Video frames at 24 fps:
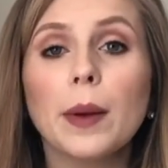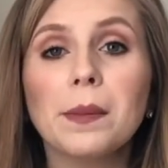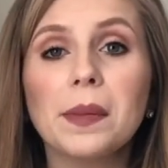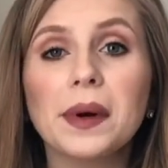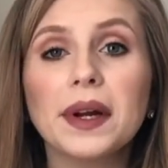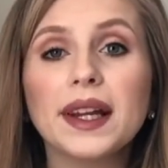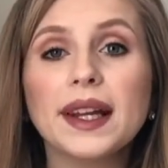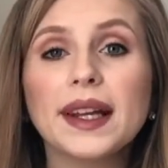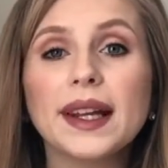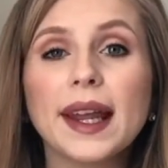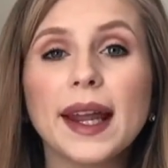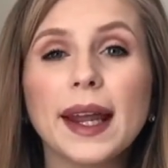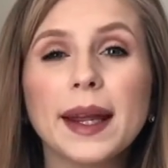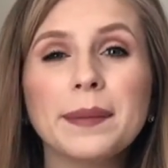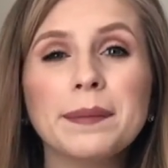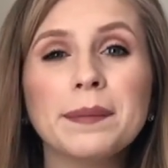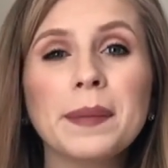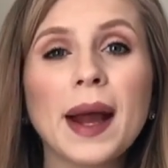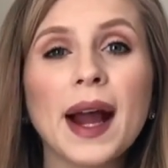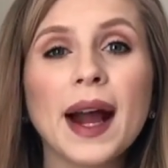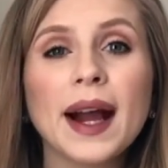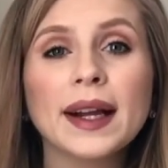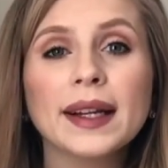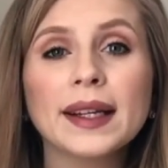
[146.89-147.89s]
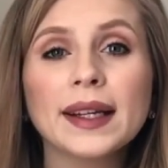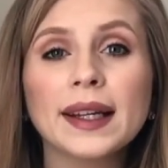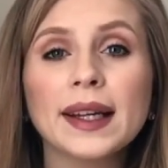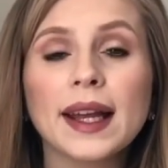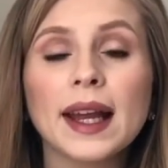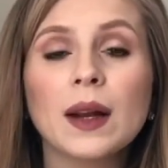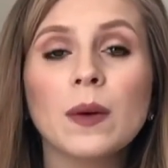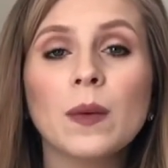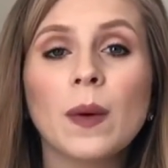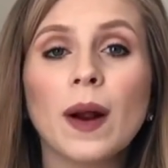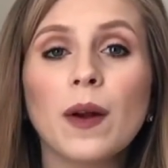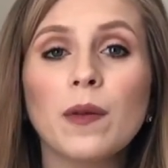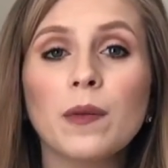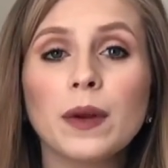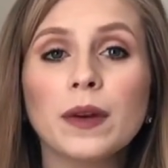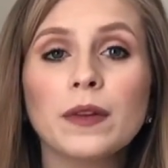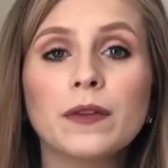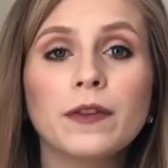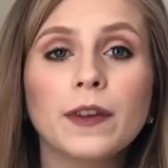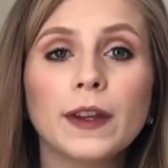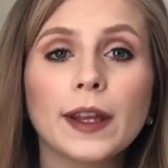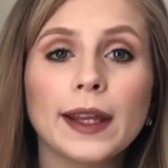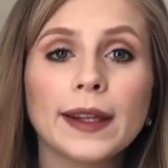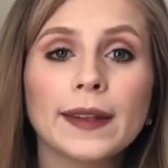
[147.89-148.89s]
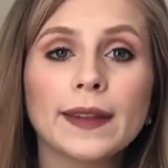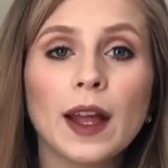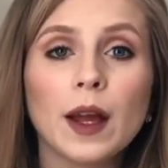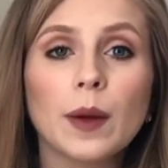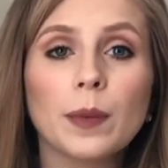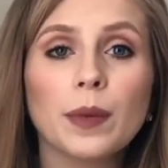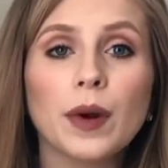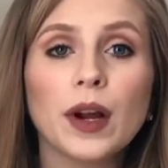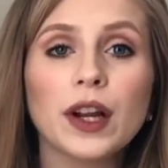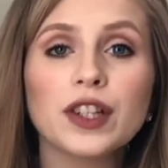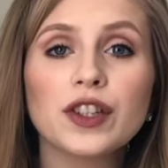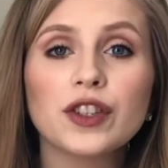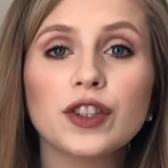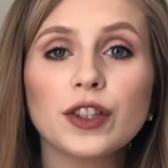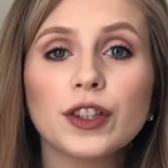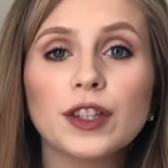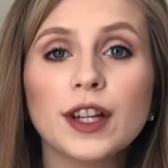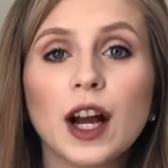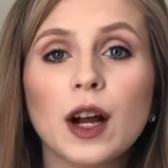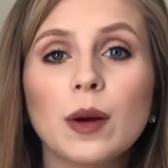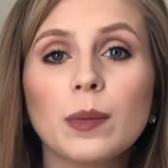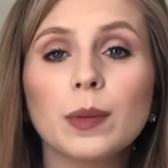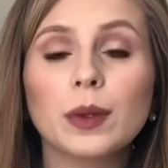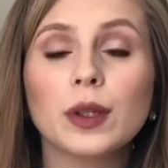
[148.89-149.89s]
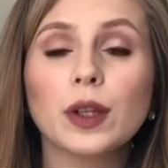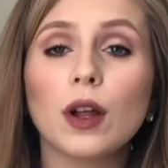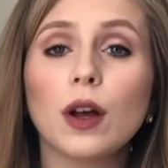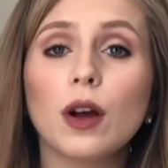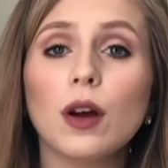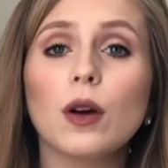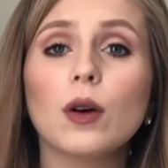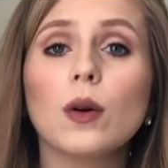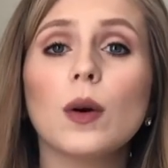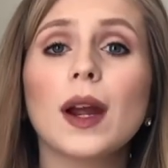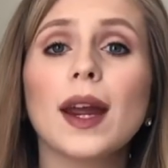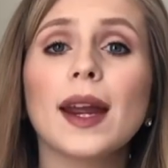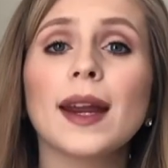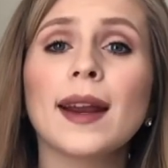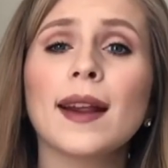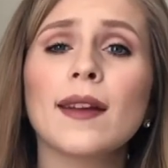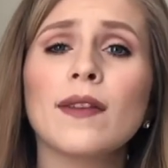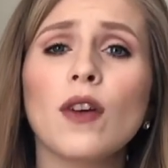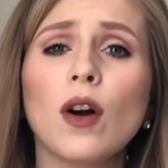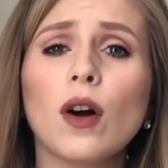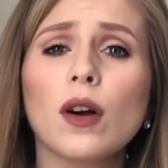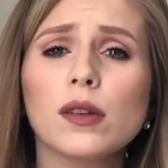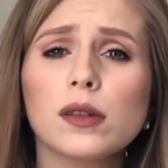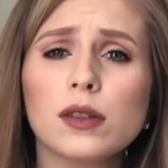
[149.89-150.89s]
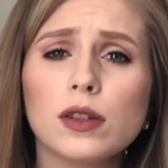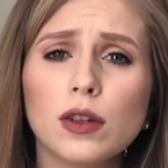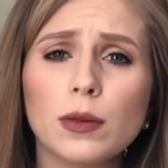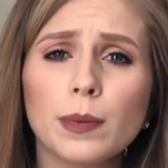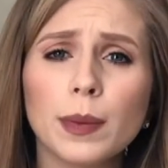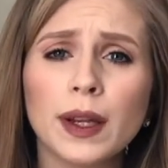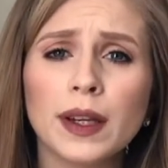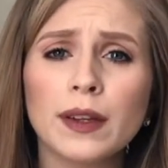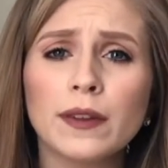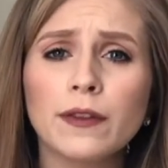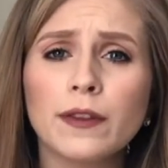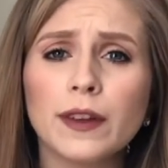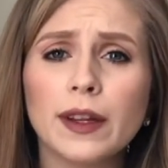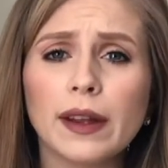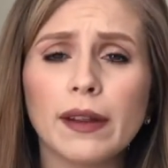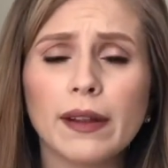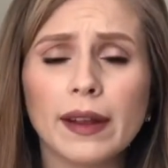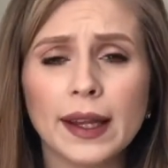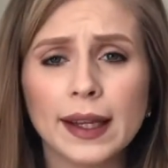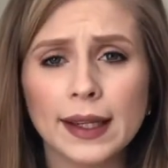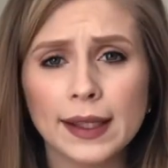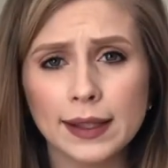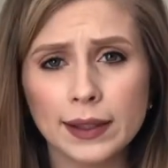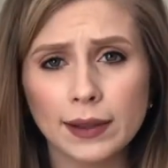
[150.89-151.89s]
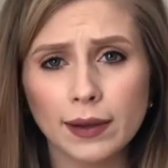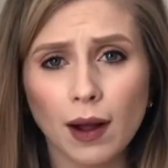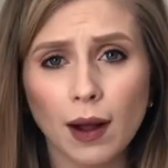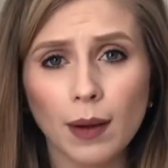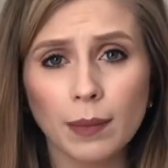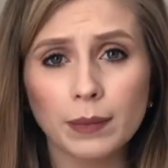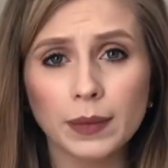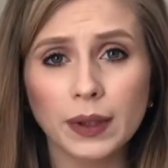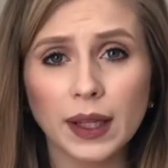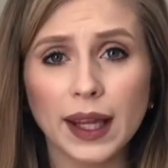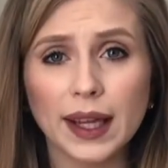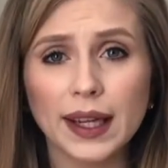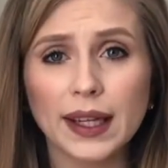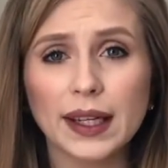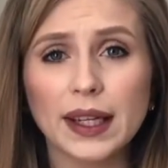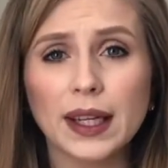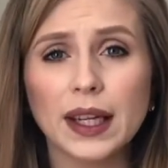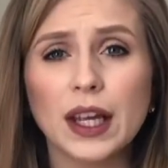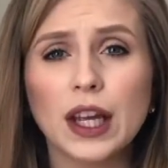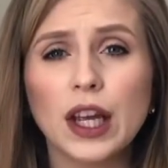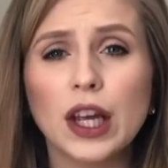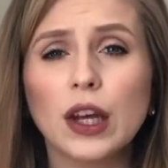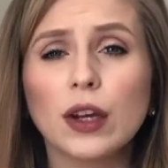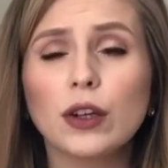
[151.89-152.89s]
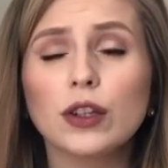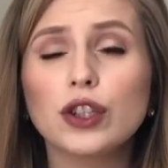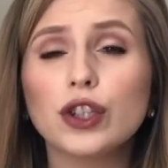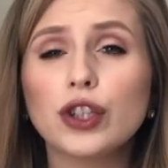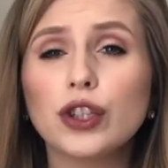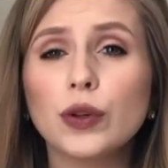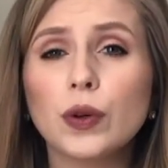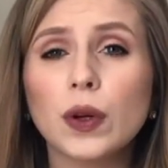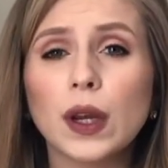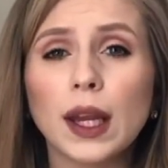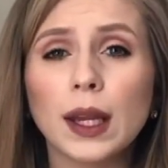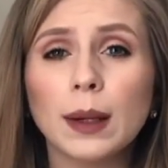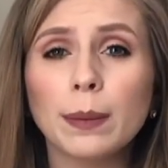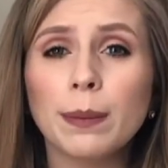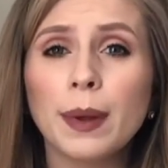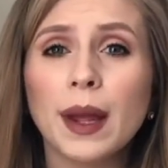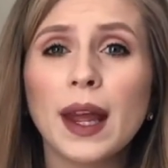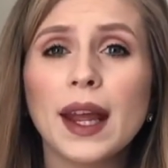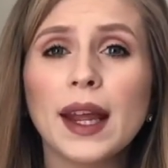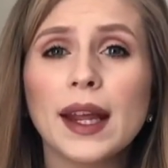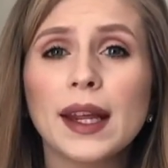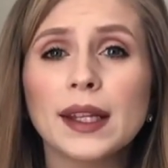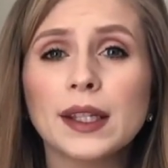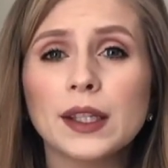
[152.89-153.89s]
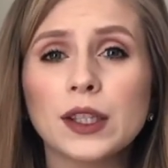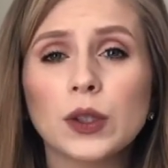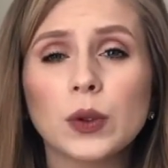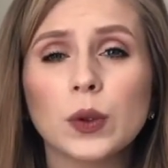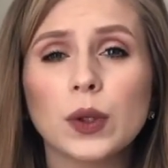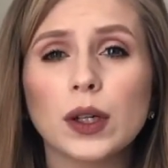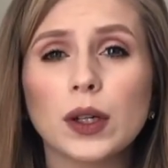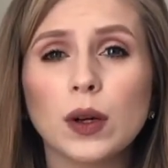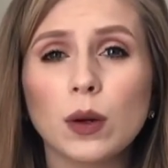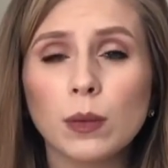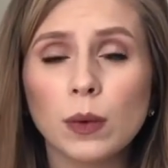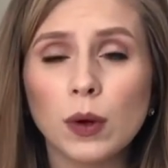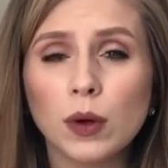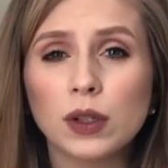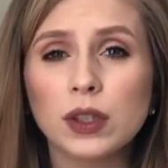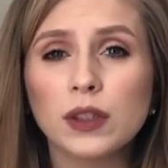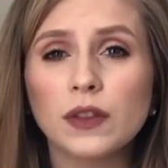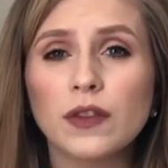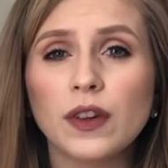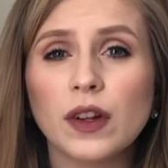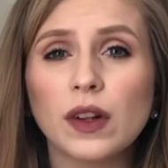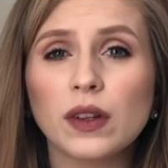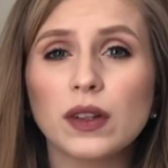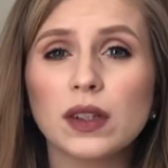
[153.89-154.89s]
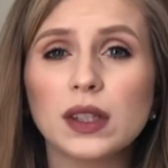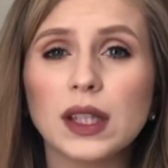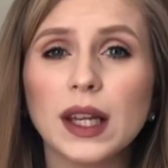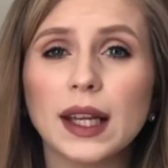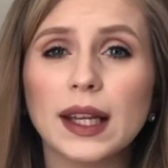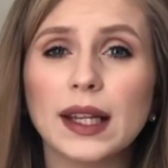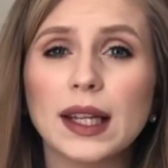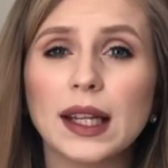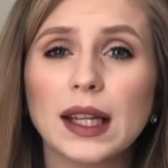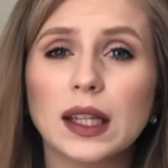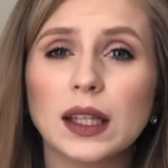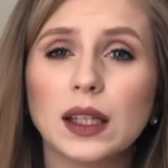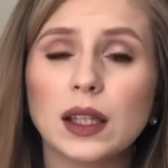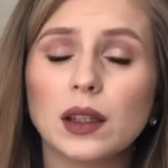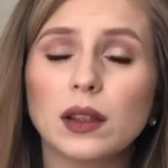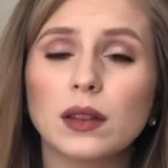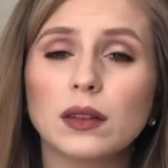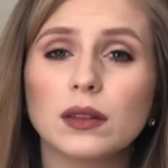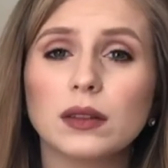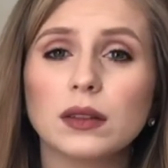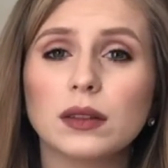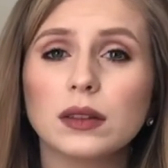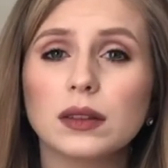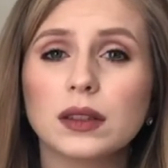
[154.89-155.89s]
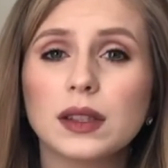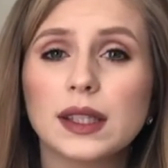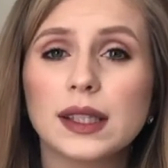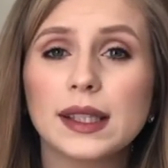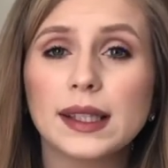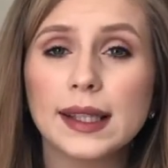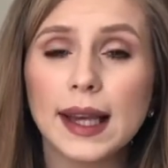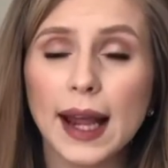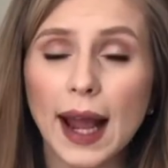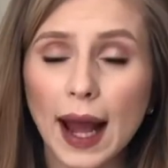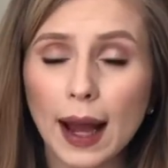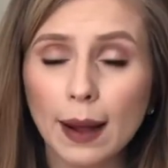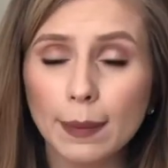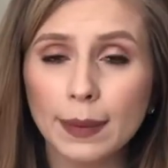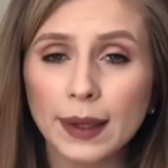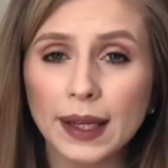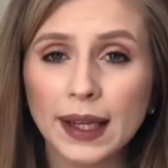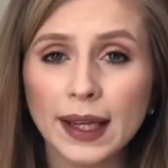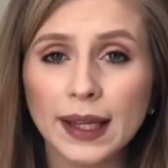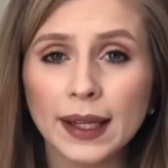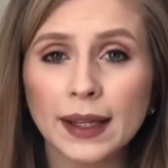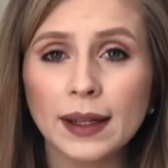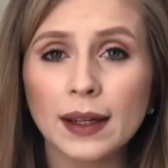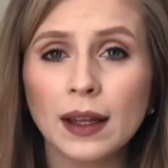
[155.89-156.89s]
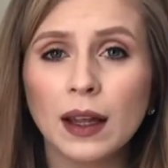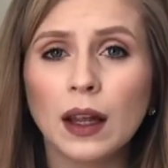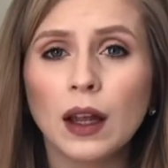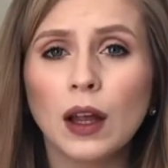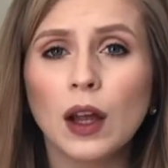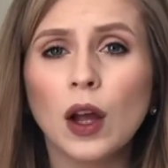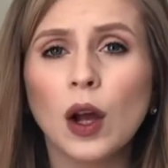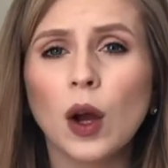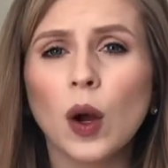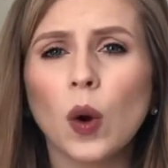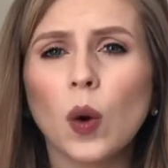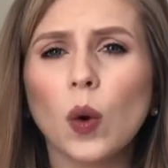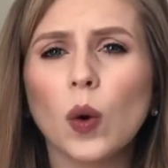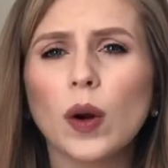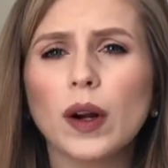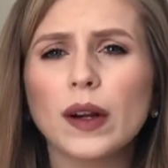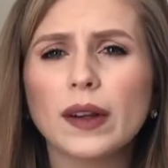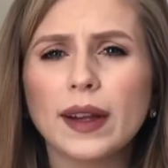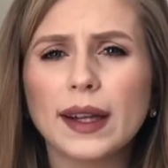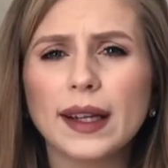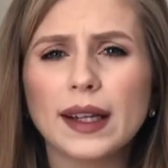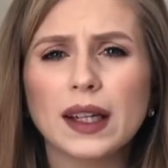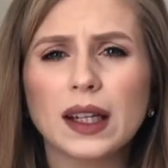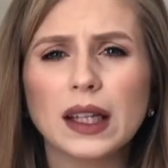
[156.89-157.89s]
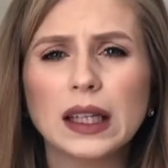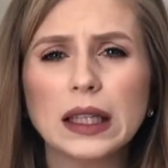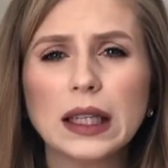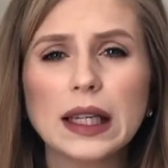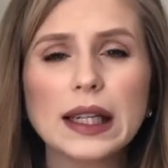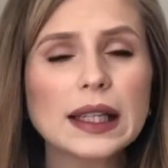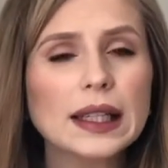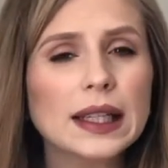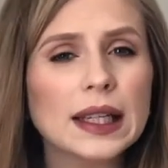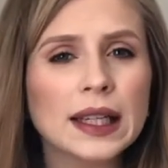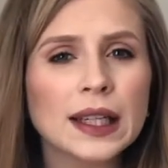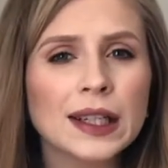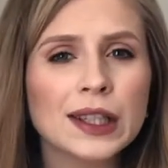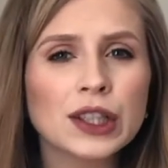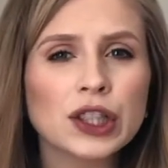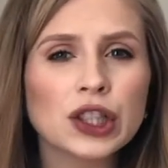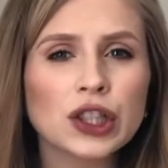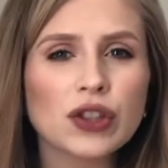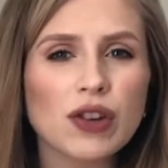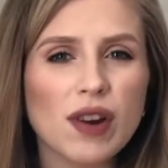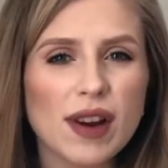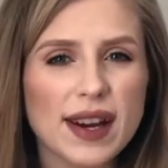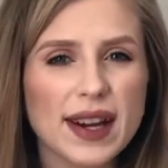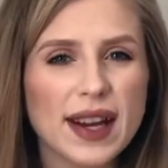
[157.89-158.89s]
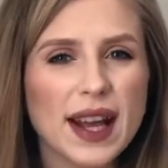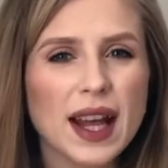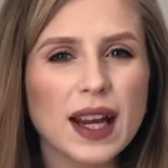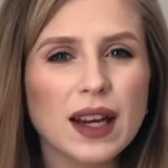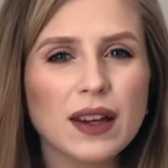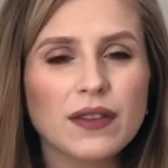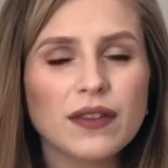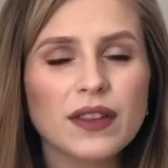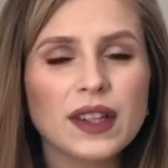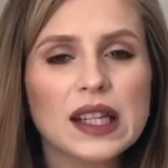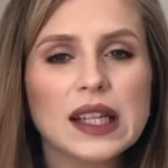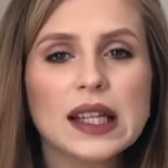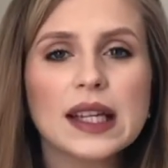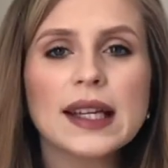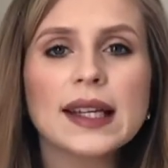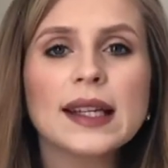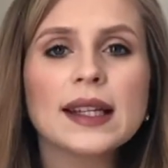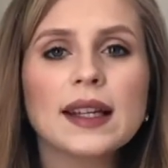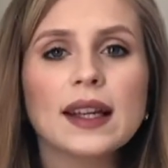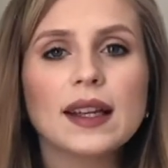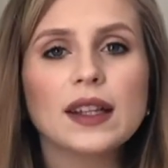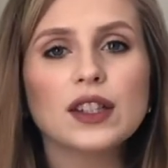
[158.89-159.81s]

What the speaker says: but it came back again where I've been feeling that pressure down below, and I've also been feeling some like shooting pains where it almost feels like a stabbing or like a lightning strike kind of feeling.